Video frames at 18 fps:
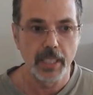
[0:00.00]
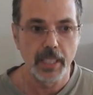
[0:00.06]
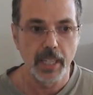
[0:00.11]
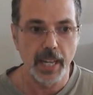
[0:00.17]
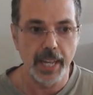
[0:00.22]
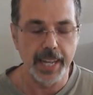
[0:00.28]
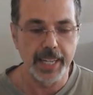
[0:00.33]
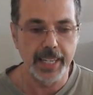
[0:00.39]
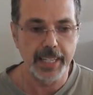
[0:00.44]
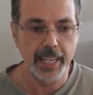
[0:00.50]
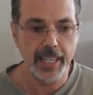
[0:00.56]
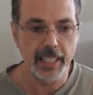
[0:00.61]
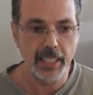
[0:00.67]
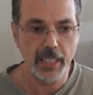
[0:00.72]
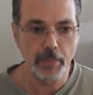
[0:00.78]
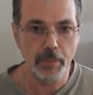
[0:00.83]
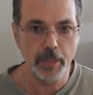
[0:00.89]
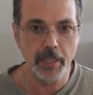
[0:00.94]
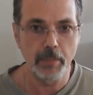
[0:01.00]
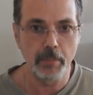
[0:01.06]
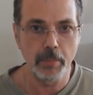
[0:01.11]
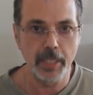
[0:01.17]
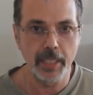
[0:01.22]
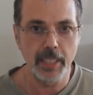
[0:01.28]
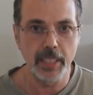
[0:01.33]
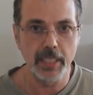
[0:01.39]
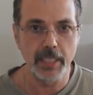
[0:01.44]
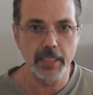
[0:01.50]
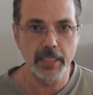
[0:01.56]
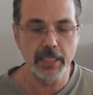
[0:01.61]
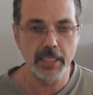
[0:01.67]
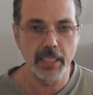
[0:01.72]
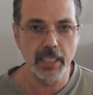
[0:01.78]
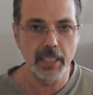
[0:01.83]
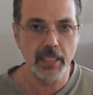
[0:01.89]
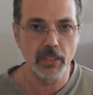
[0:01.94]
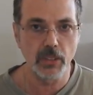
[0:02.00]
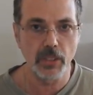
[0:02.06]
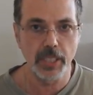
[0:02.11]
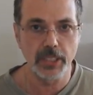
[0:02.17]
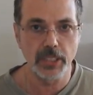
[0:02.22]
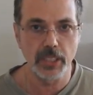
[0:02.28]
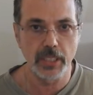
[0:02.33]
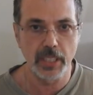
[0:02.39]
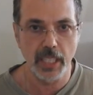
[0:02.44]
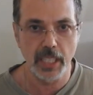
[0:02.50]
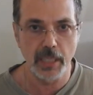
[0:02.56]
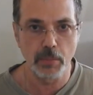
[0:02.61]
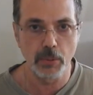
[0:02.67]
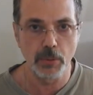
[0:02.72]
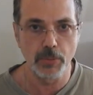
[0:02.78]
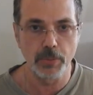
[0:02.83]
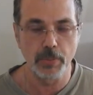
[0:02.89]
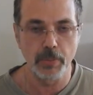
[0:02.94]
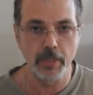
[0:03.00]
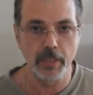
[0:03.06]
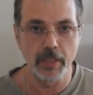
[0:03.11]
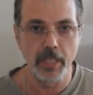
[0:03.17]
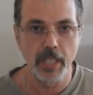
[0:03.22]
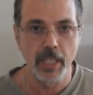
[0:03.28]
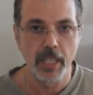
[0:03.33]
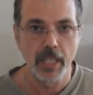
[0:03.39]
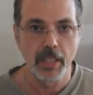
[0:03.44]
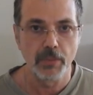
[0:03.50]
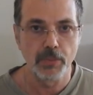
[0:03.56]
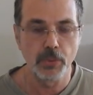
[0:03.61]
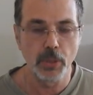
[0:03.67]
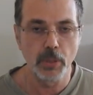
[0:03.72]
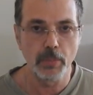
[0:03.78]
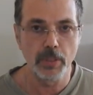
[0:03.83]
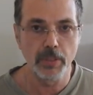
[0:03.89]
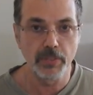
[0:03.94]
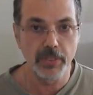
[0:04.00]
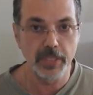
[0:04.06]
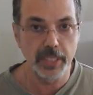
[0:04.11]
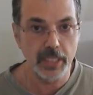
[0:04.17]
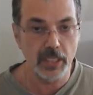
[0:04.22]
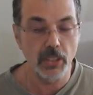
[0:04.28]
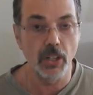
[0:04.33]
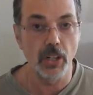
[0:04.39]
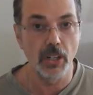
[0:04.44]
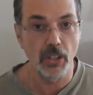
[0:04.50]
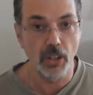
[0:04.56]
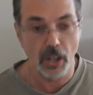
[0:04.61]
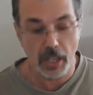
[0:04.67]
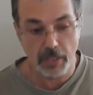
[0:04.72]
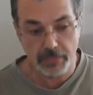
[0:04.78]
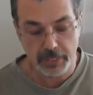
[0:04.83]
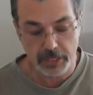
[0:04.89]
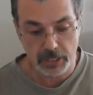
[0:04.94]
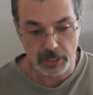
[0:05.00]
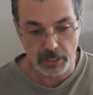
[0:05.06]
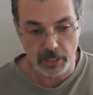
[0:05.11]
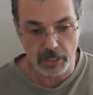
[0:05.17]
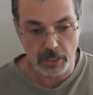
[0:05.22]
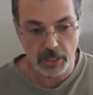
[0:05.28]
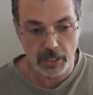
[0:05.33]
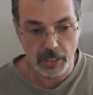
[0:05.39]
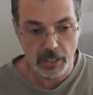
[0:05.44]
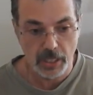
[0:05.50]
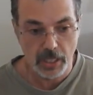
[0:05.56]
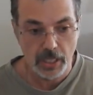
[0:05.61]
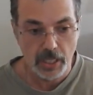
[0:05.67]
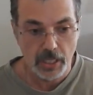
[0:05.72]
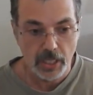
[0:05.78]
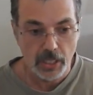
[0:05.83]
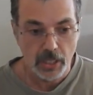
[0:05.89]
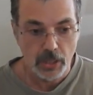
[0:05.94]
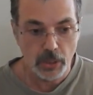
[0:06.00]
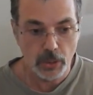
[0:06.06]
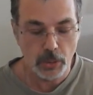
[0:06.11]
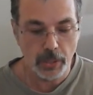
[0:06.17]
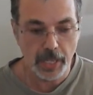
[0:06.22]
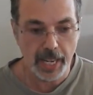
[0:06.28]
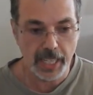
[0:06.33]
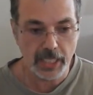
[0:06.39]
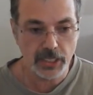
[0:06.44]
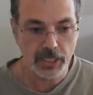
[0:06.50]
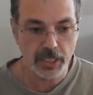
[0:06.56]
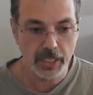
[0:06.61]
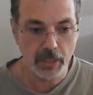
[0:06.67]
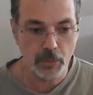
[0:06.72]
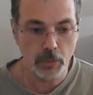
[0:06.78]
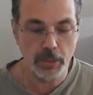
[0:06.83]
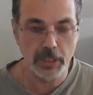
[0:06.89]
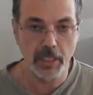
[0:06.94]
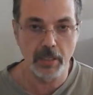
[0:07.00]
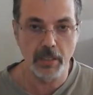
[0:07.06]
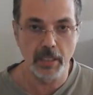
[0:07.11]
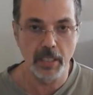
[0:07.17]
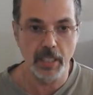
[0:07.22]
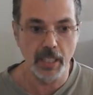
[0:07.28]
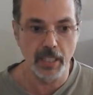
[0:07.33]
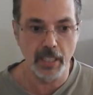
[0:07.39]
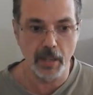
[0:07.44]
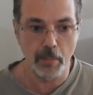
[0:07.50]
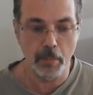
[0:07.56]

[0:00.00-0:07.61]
and ended up in a meeting sitting across the table from a former Viet Cong officer who actually was in a